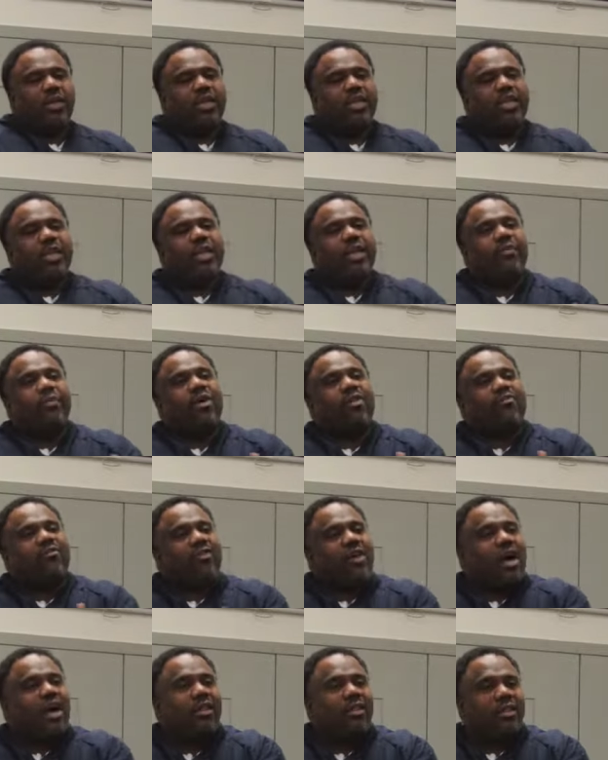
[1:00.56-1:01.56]
Then my
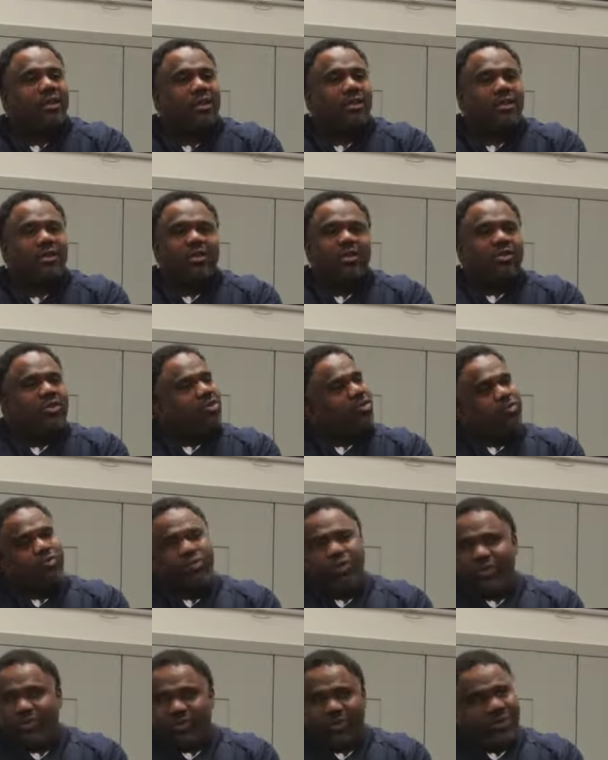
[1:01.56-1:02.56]
father,
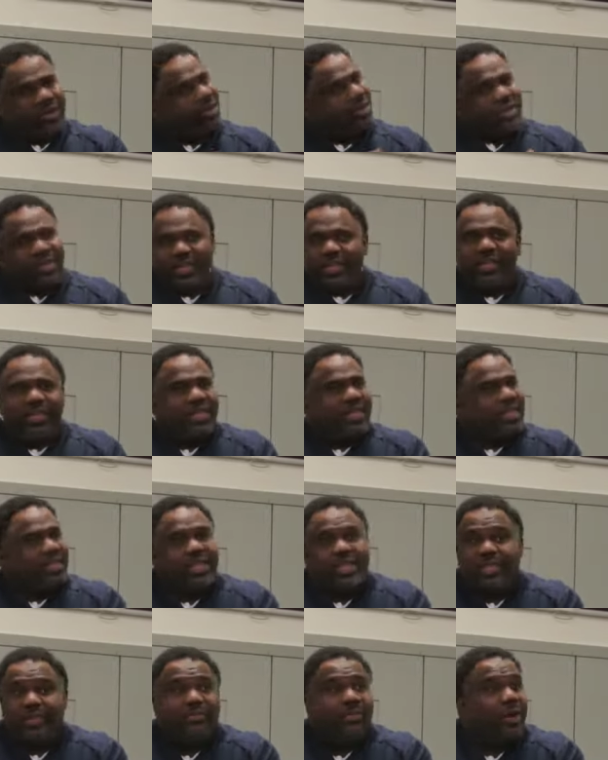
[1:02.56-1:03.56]
which was, let's
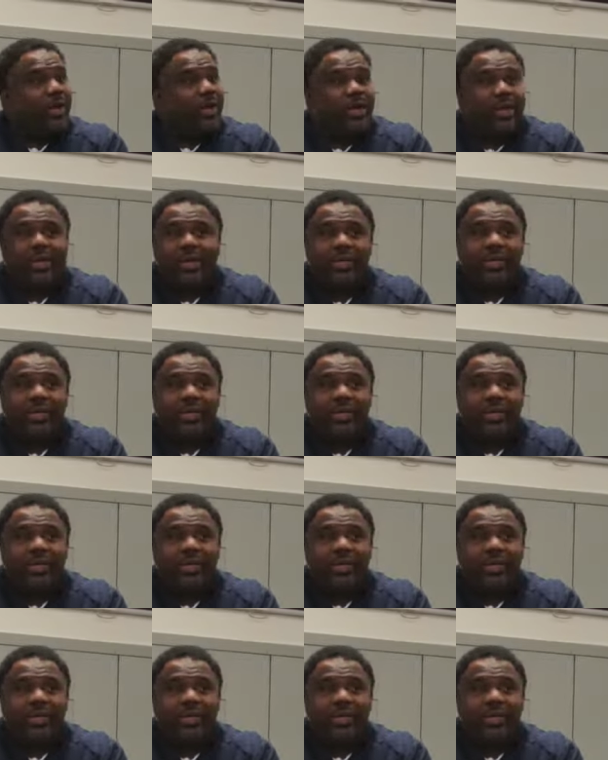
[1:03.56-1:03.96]
get some money.